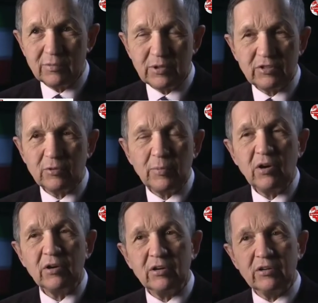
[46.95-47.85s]
because
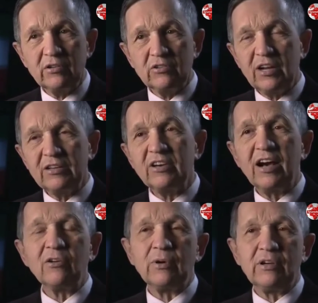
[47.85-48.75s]
America does not
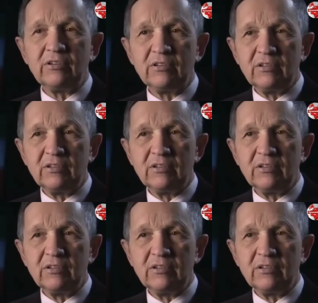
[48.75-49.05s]
tolerate